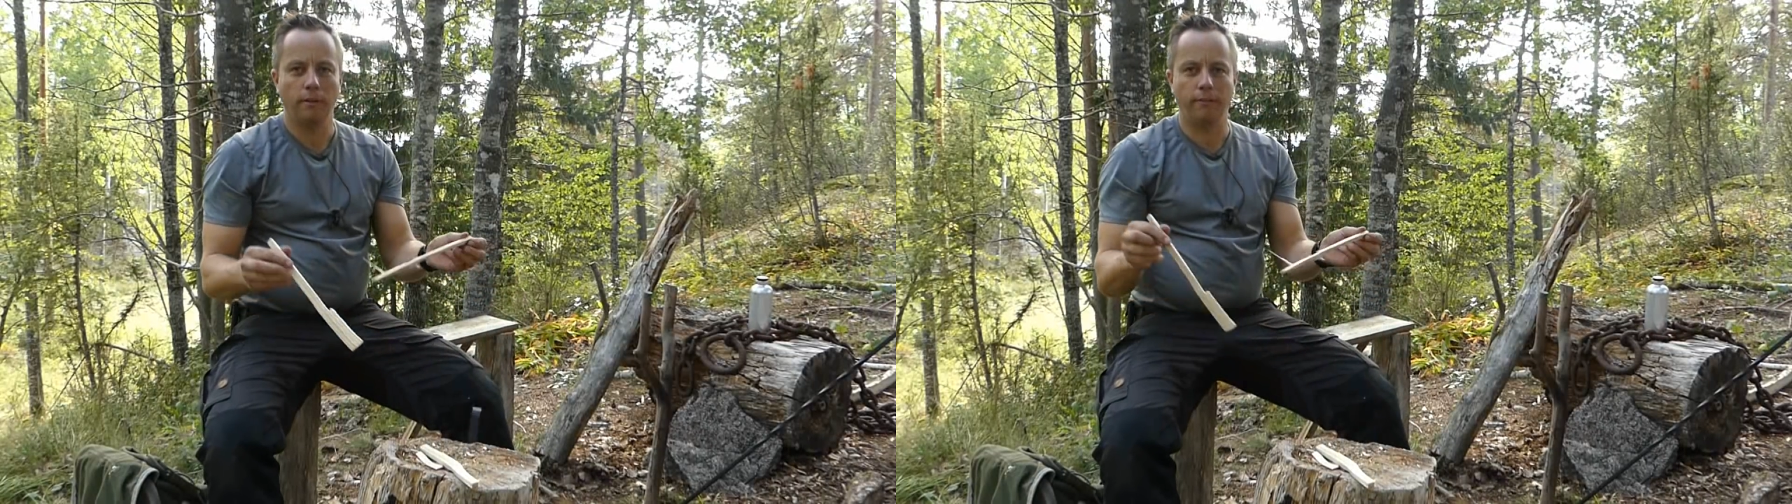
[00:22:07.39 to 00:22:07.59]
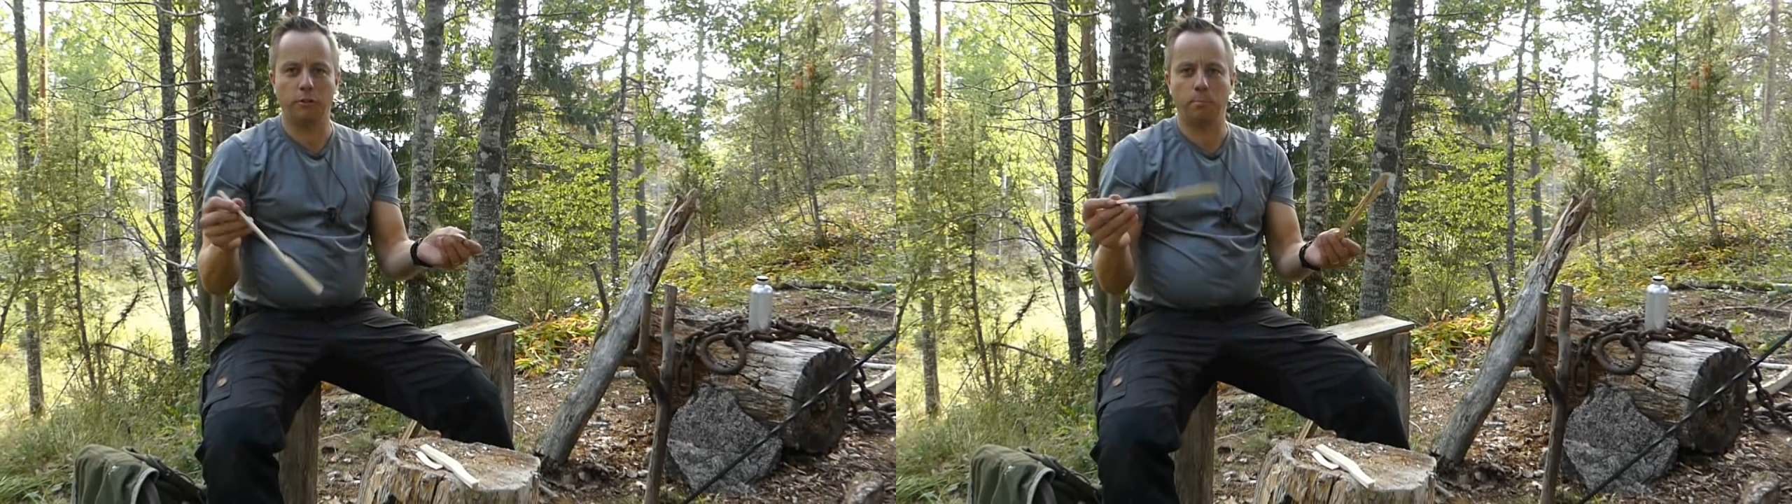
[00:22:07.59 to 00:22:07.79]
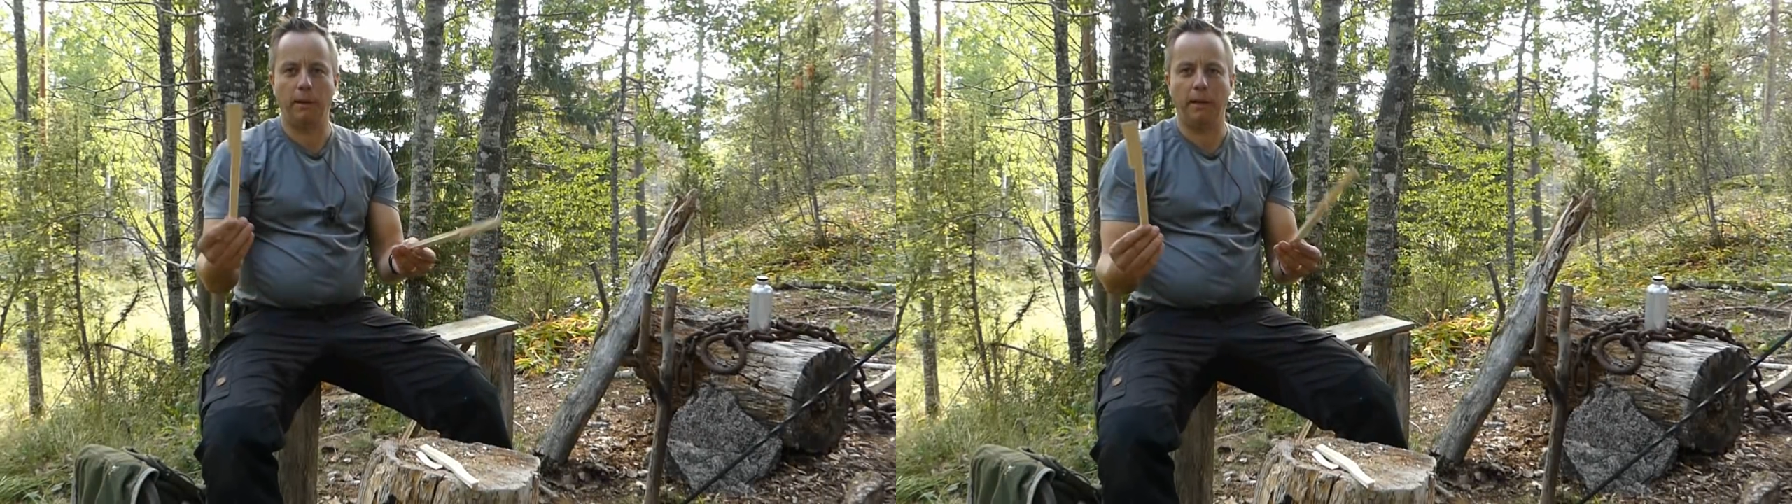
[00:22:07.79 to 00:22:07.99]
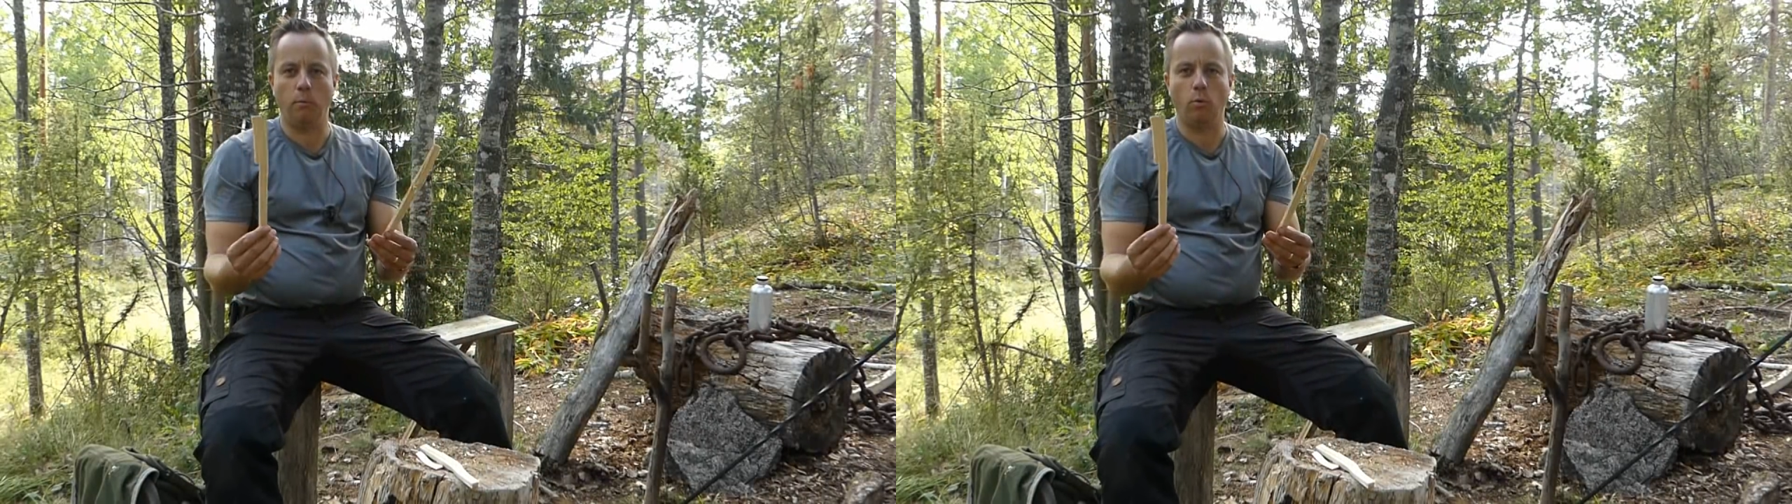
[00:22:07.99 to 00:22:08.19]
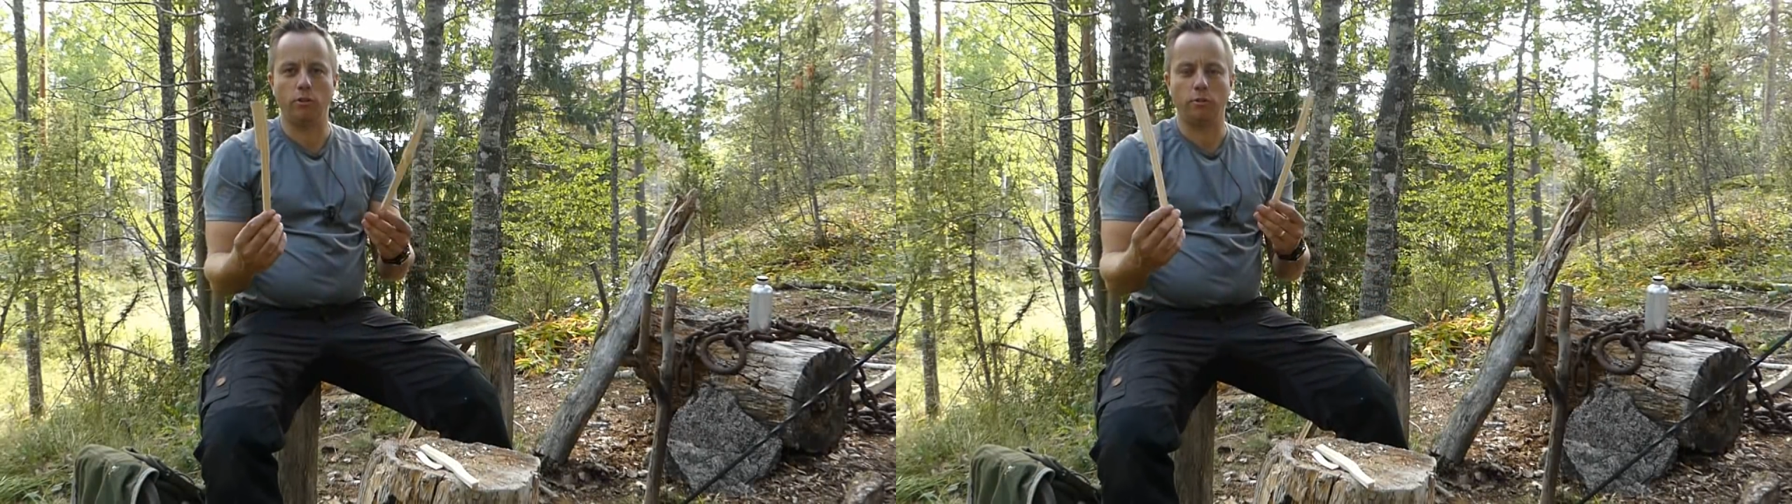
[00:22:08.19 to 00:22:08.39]
for
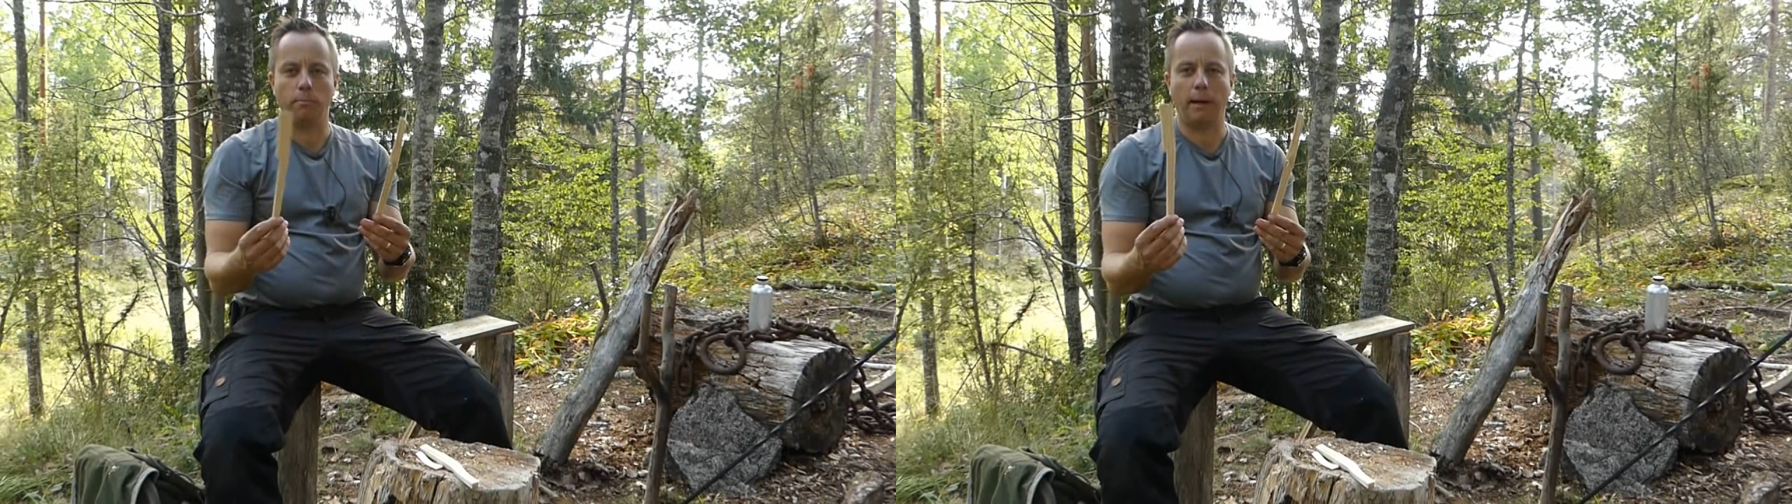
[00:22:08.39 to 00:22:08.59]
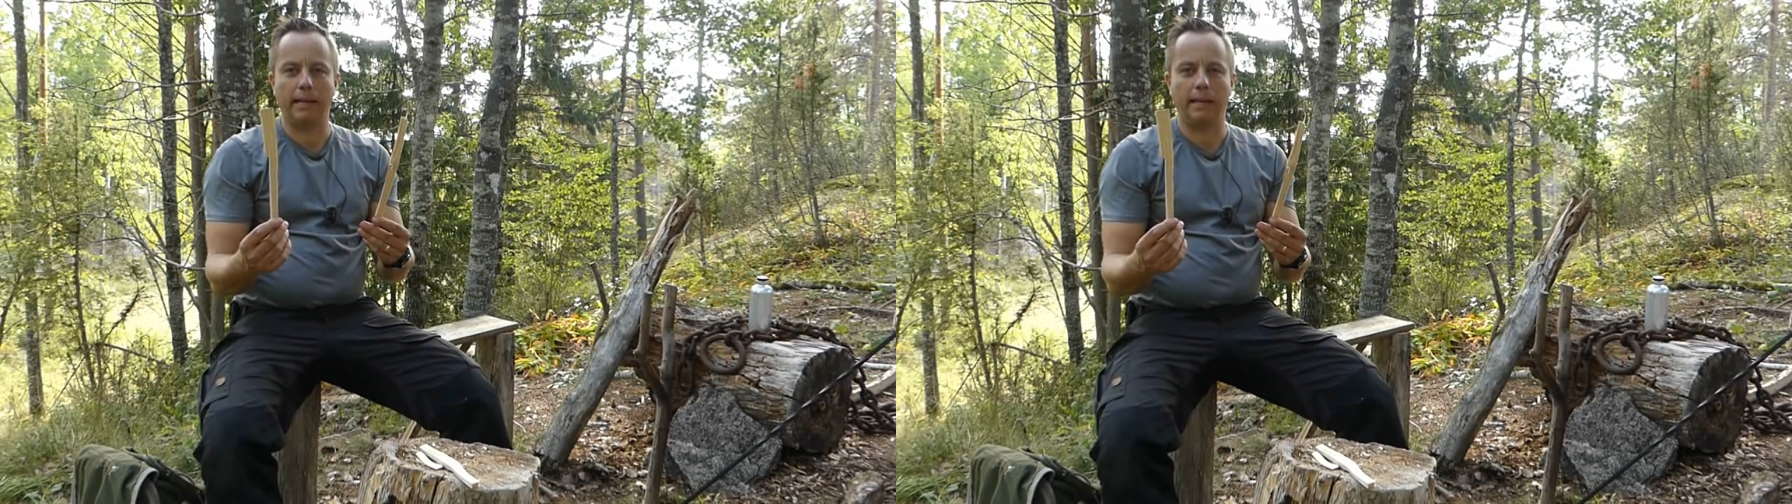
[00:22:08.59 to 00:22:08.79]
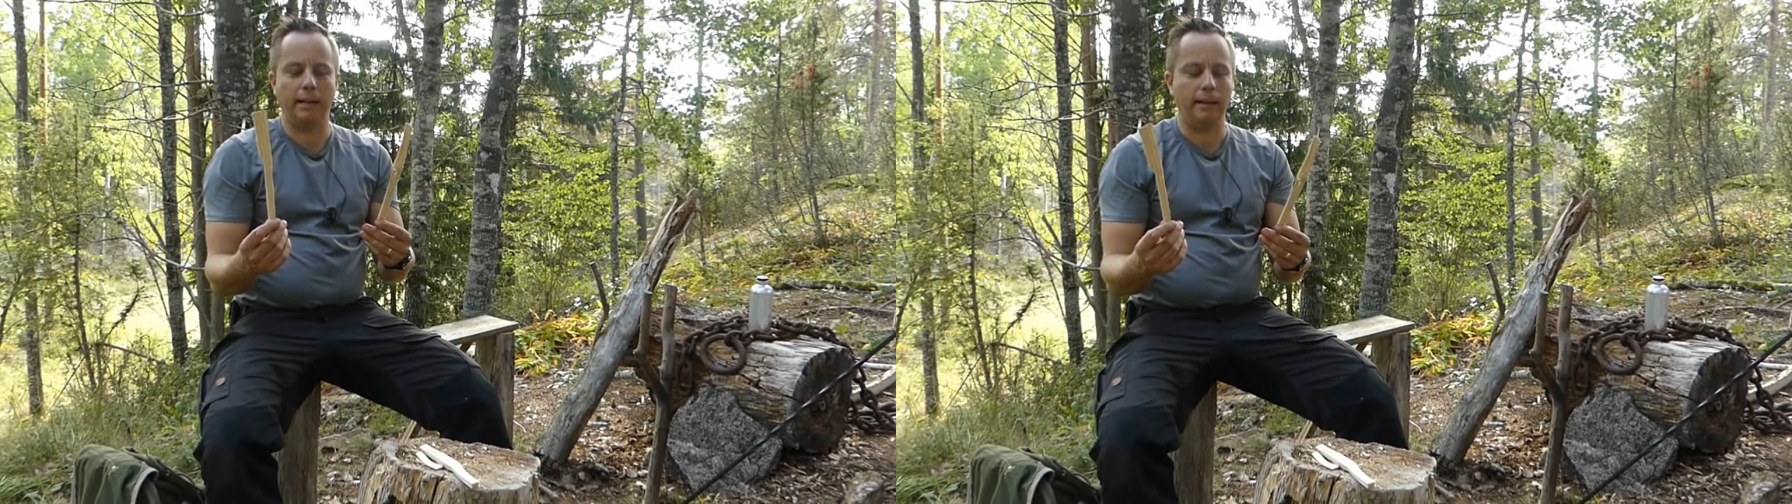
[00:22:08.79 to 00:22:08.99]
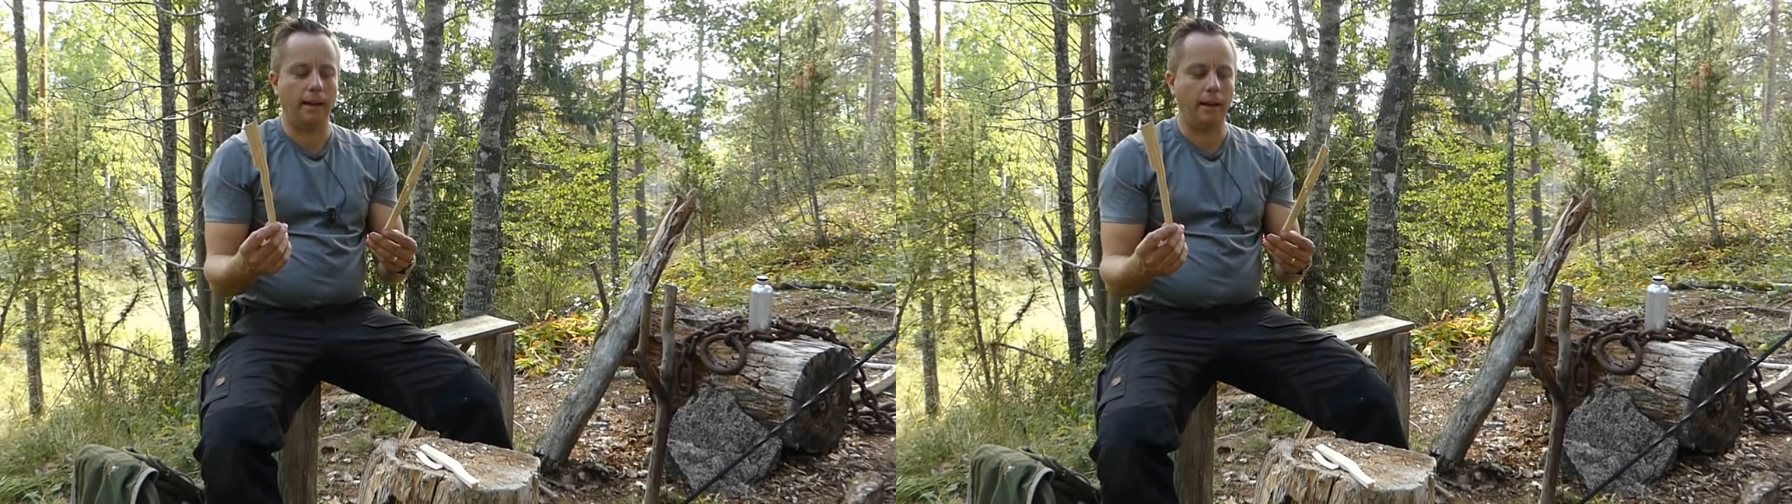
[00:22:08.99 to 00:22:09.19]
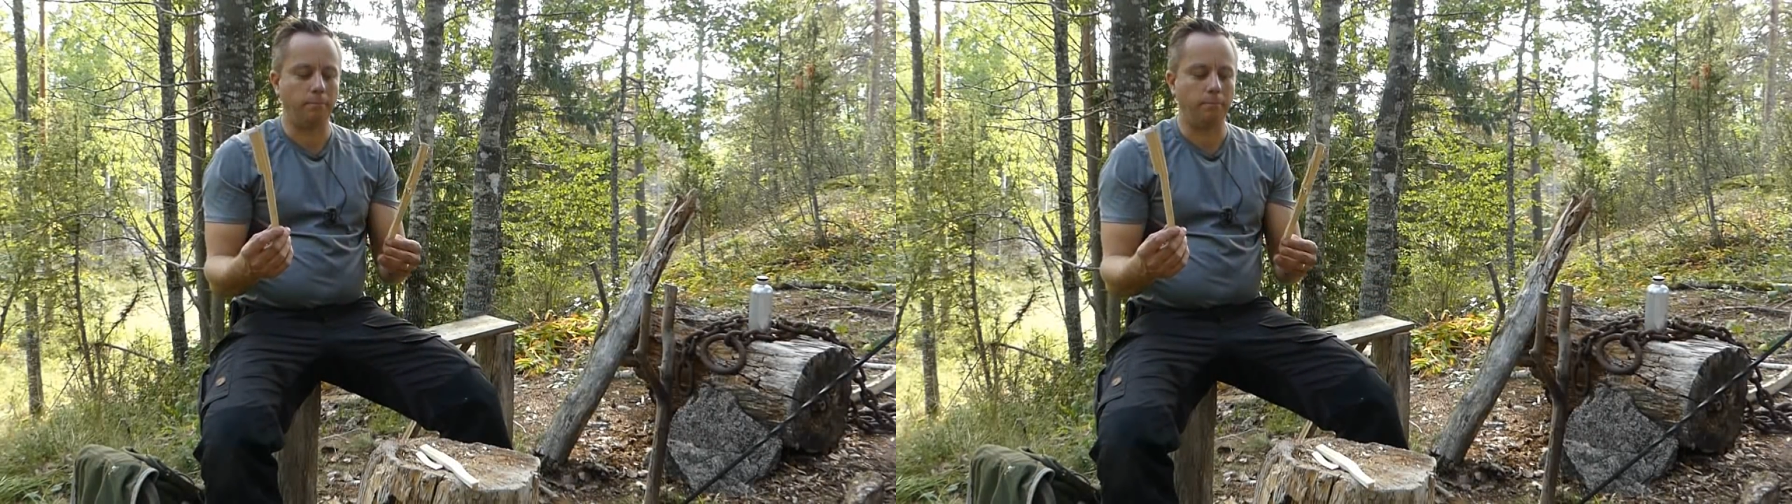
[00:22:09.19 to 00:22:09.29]
splitting wood, making